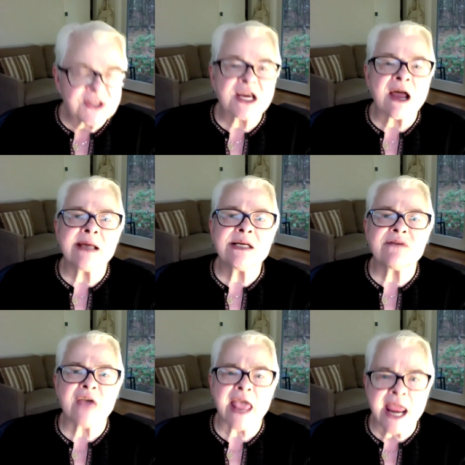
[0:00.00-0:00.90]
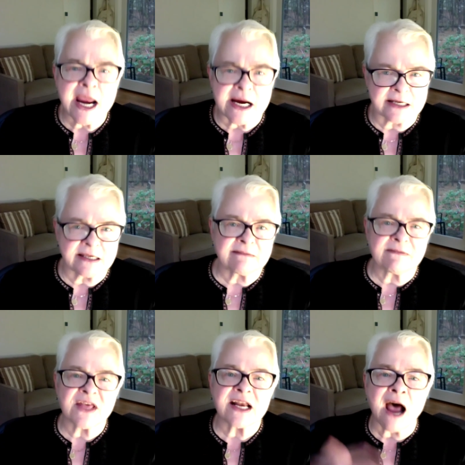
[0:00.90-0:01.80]
the kind of ache
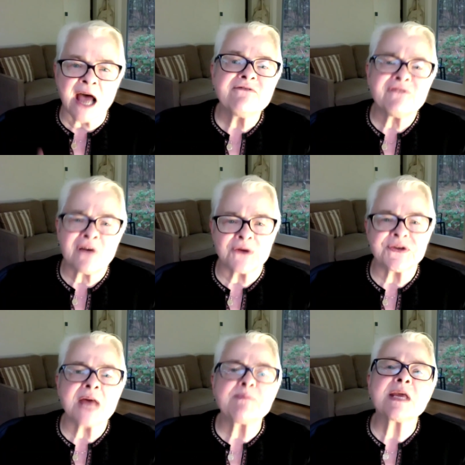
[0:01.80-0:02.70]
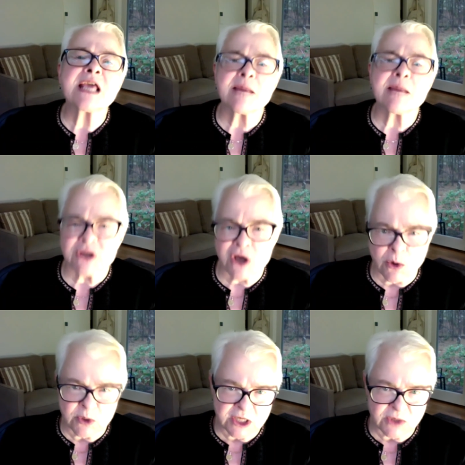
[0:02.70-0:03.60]
that I felt not being able to
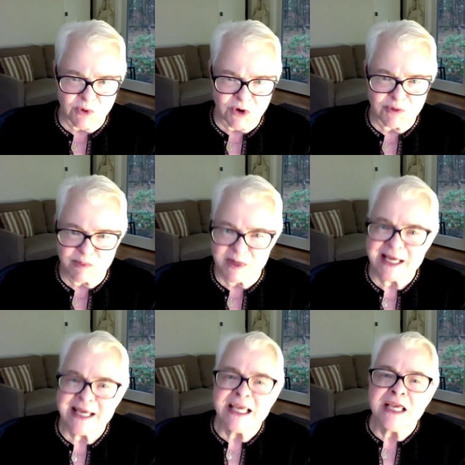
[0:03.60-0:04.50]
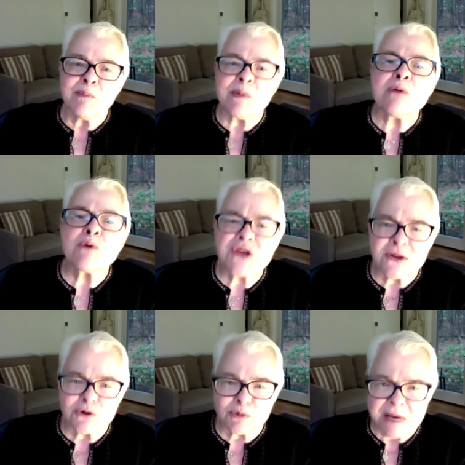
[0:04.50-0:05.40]
go into the room, be with
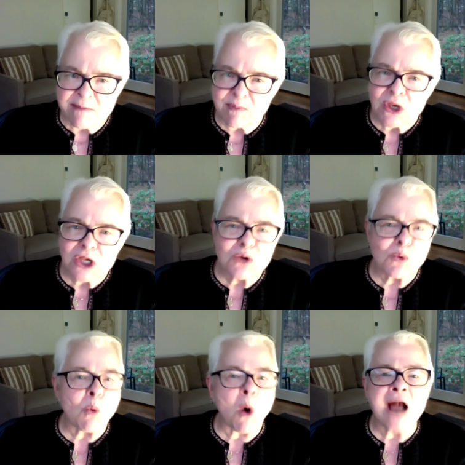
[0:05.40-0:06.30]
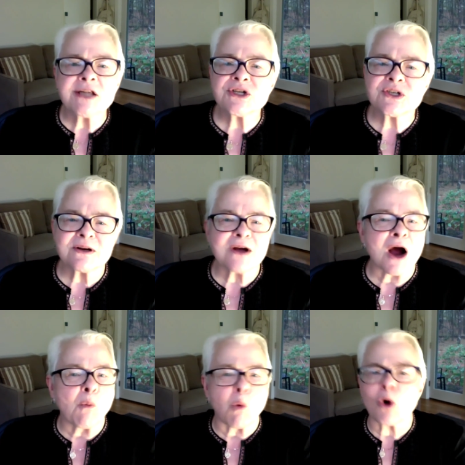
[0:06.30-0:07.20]
other people, watch
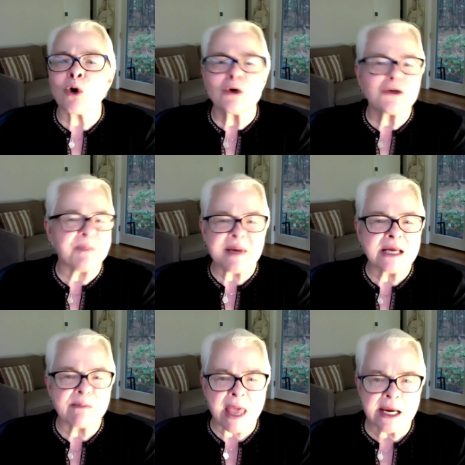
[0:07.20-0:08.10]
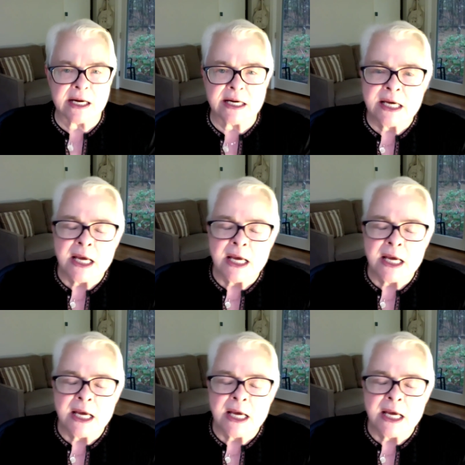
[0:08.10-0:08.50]
a world being made